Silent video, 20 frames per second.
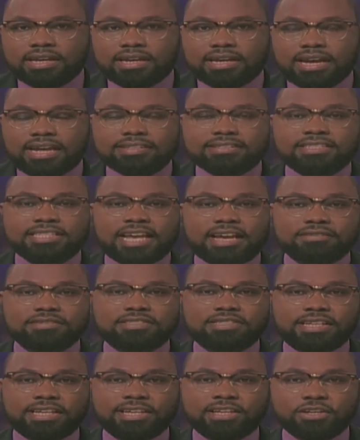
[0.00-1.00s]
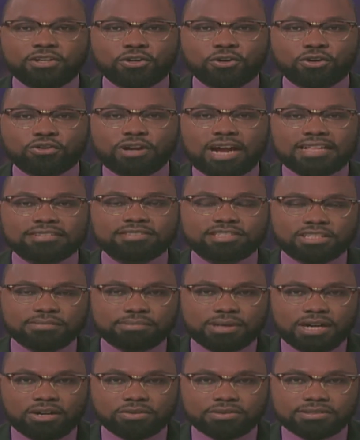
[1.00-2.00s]
NCF CEO Cranston
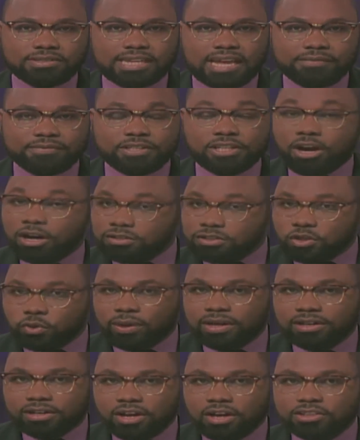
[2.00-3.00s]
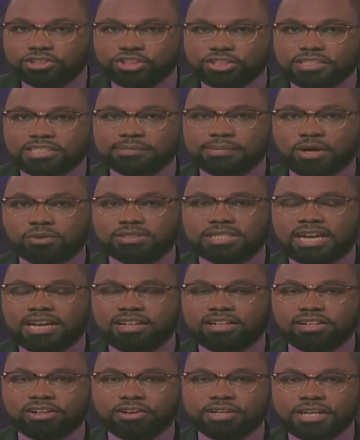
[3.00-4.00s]
Brown said the ongoing launch is about
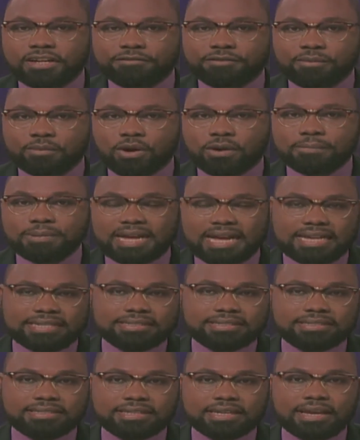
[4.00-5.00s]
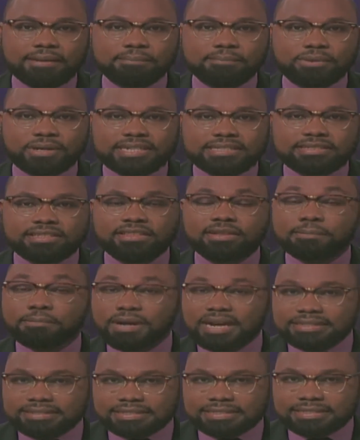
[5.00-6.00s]
learning from our past, embracing the
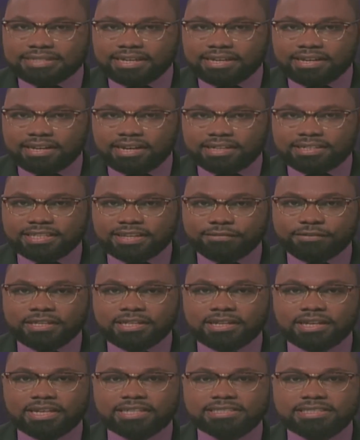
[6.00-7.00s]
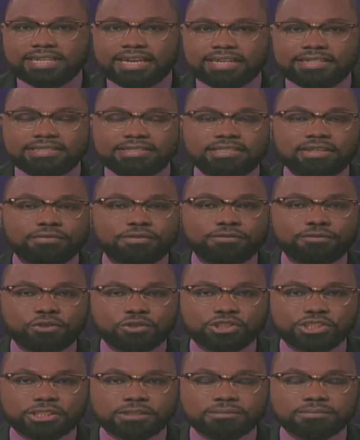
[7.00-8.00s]
present, and giving a taste of the
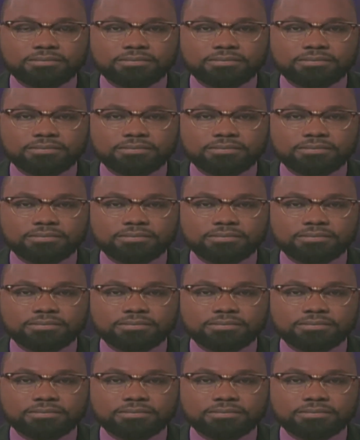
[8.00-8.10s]
future.